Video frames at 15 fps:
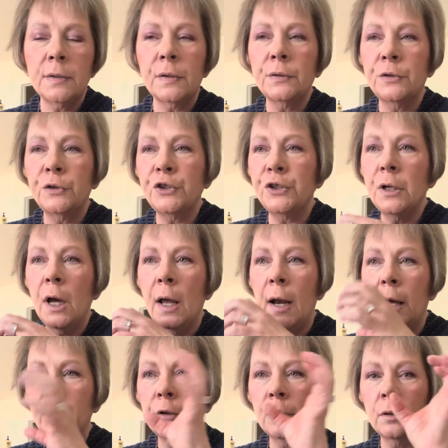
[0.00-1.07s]
So she got
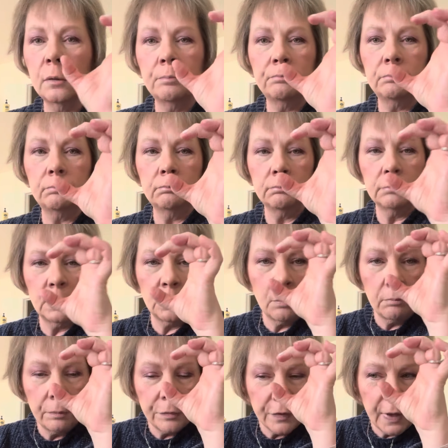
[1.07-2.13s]
out her
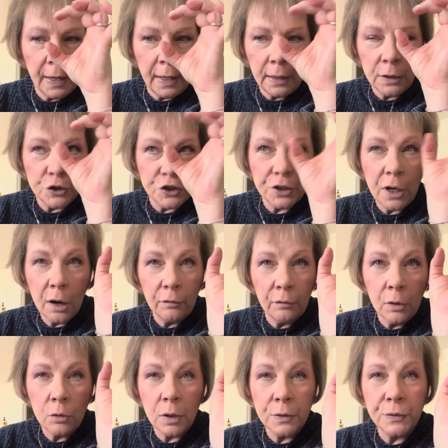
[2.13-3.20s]
little thing, and she got real
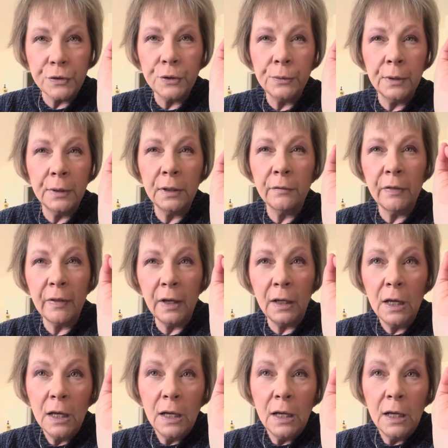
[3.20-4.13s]
close to it and everything.